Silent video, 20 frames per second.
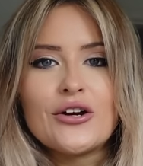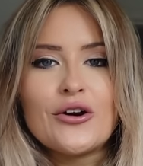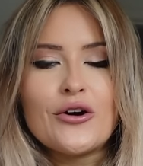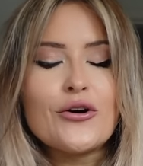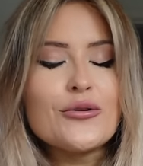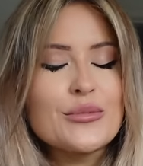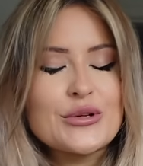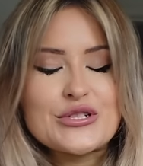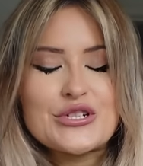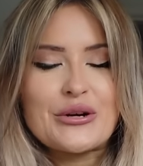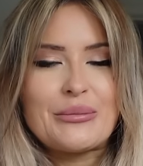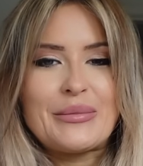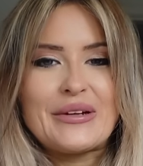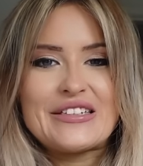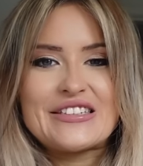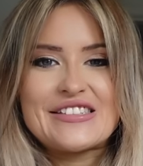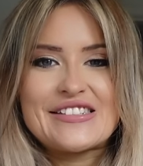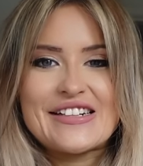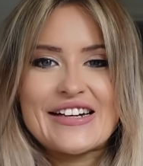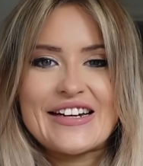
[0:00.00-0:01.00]
all my
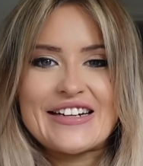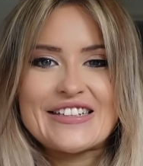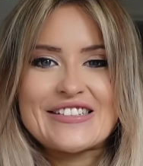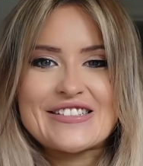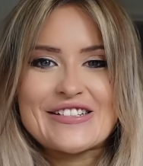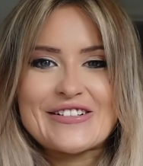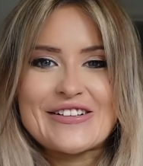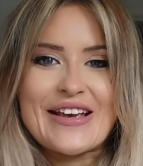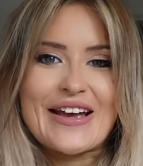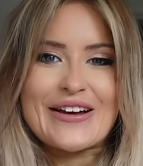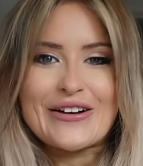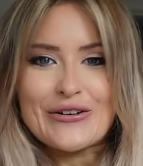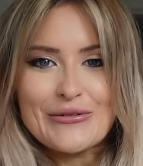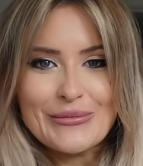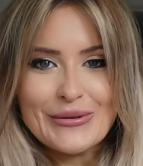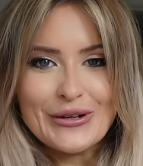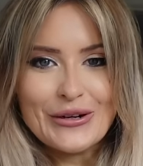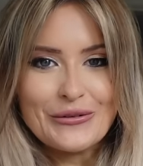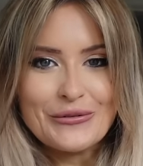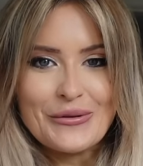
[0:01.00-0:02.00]
shopping today. So yeah,
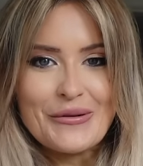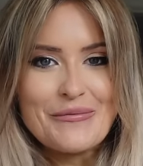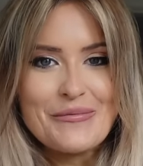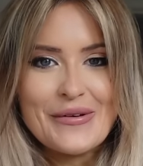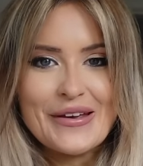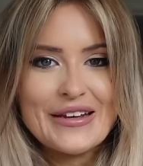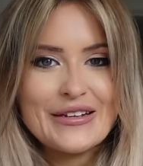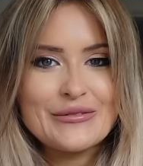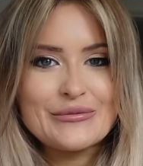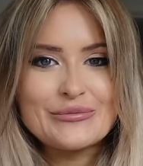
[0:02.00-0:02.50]
come along with me.